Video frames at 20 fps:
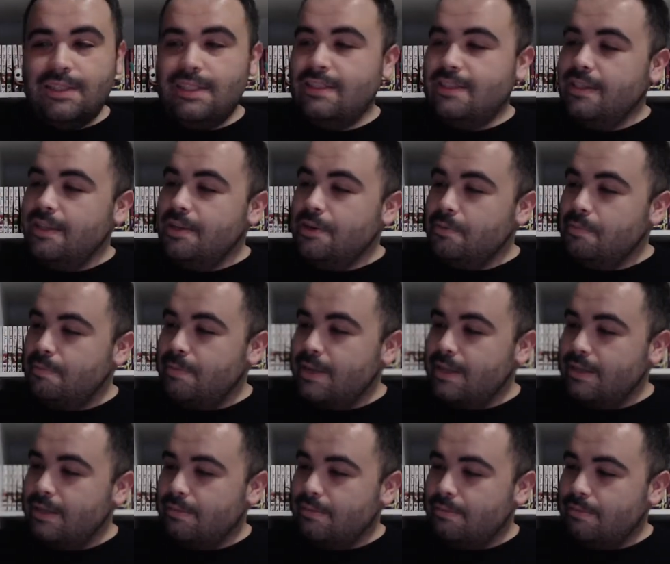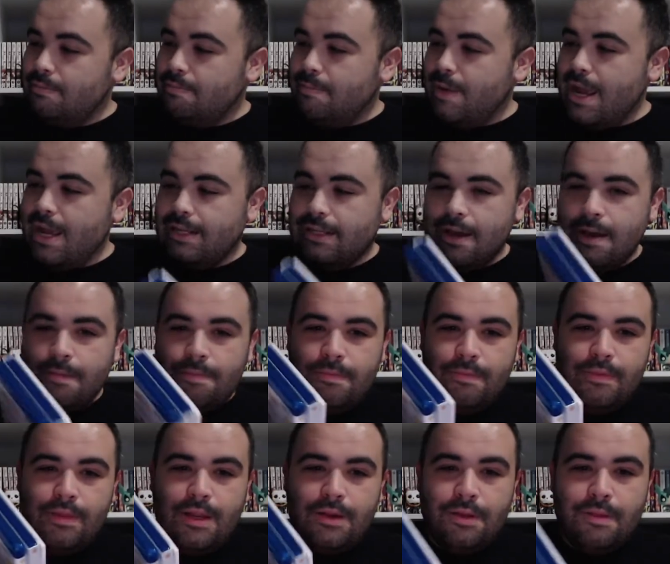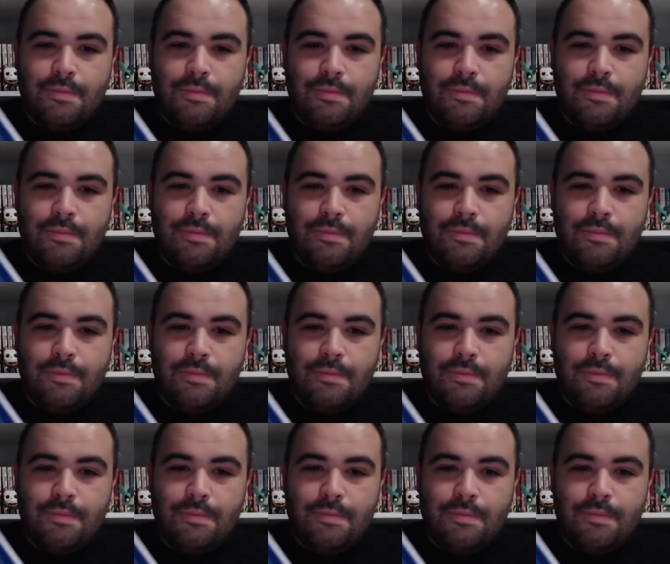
It's a little bit banged up near the